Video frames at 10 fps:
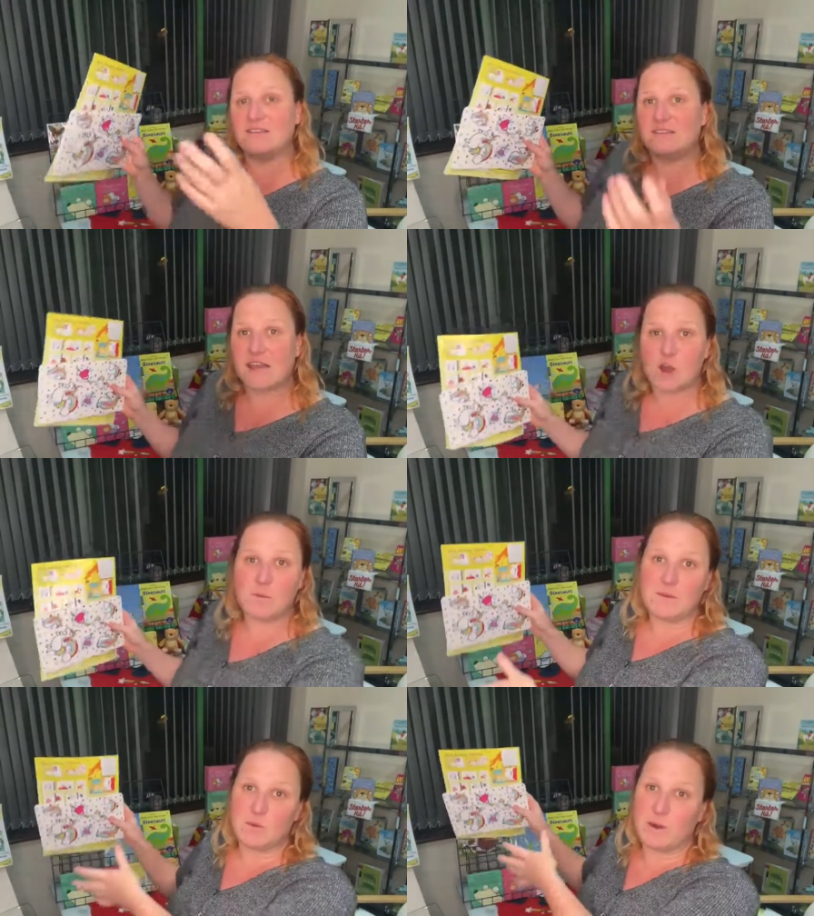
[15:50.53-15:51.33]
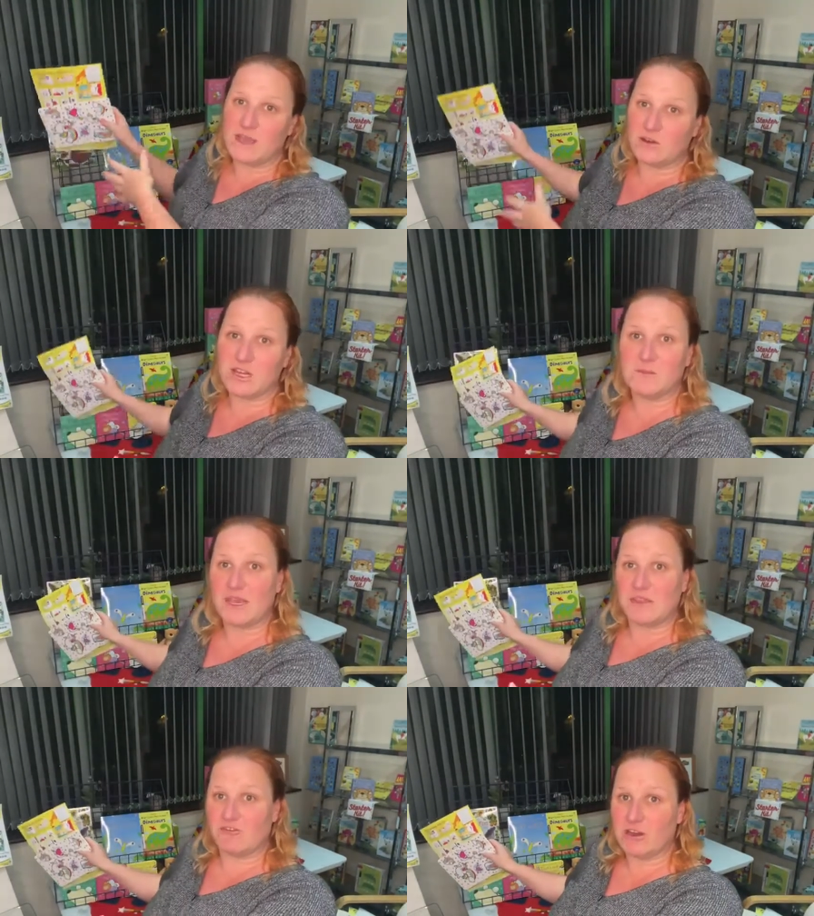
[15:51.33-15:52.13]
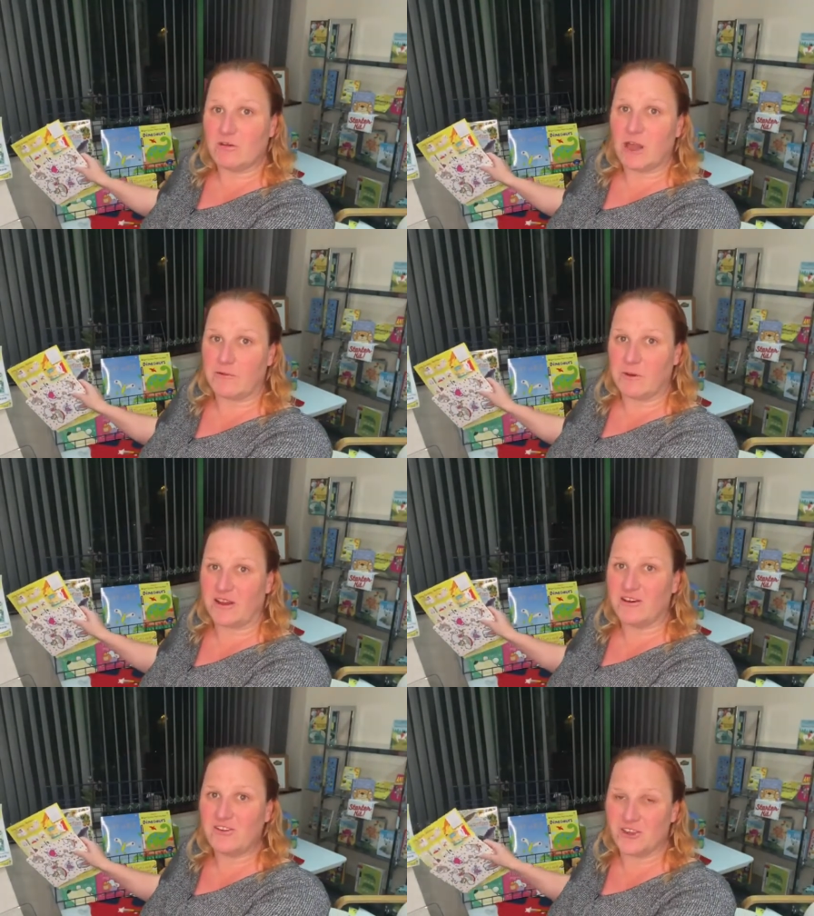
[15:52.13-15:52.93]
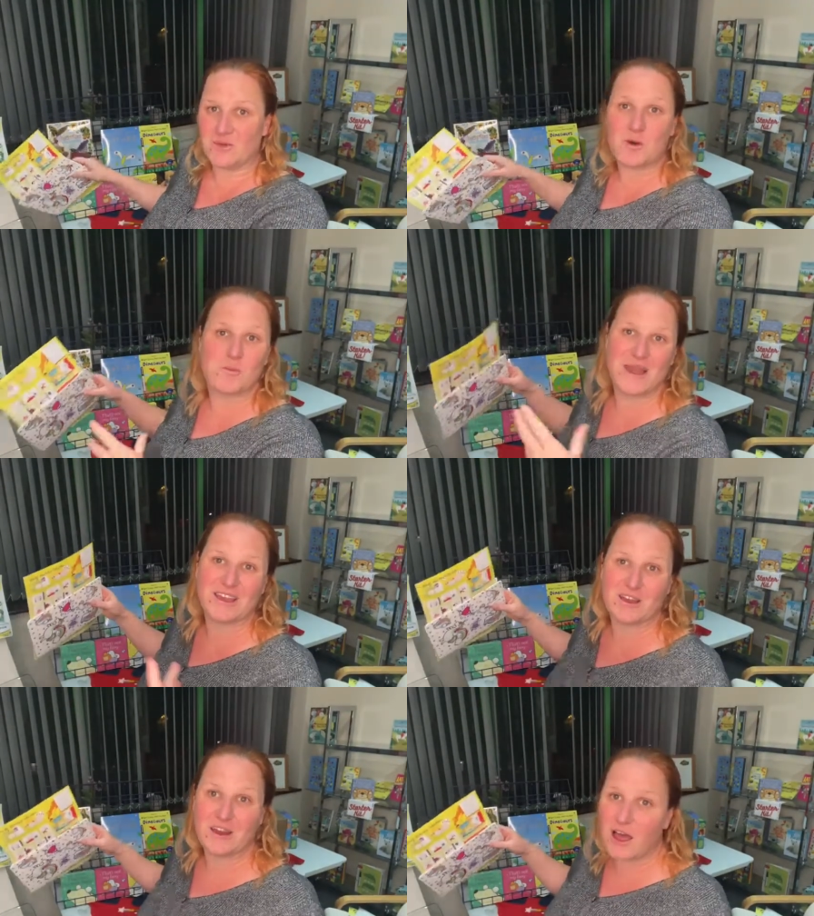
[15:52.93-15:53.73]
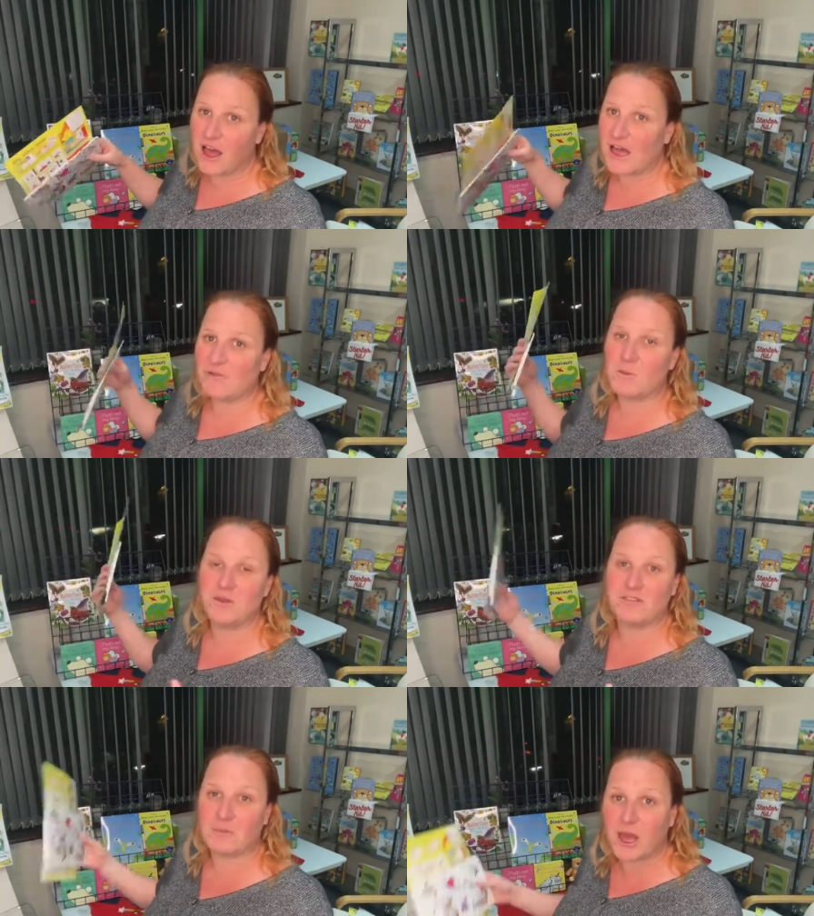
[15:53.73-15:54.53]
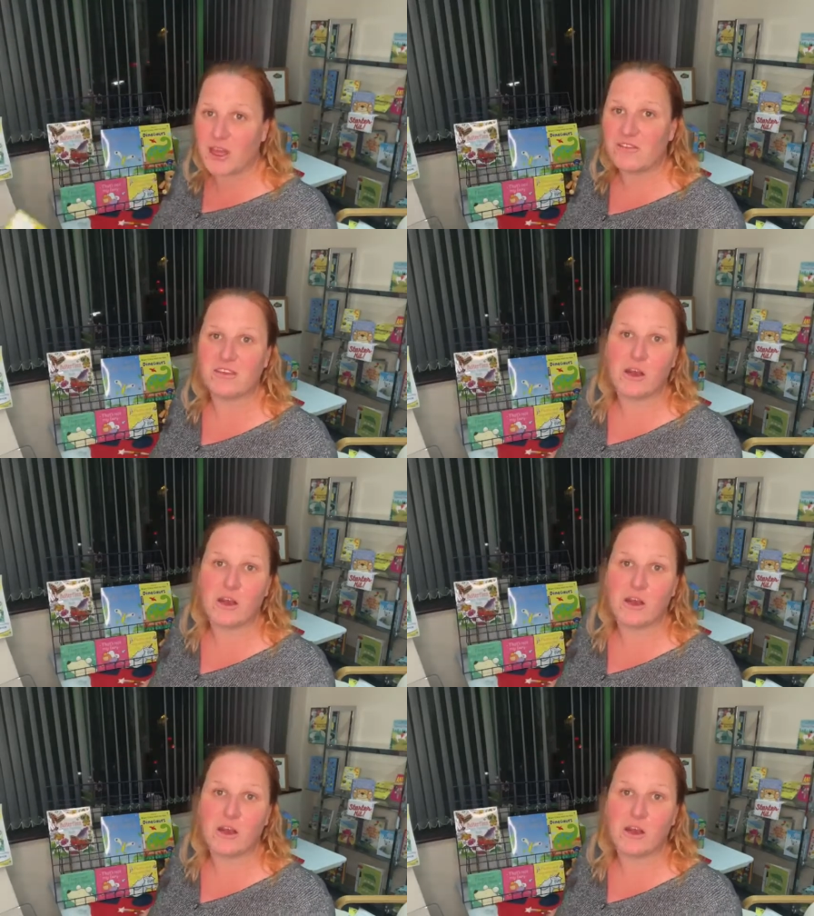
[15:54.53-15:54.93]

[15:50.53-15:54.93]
to tell people where you're going to be in the real world when you might go live or put some posts.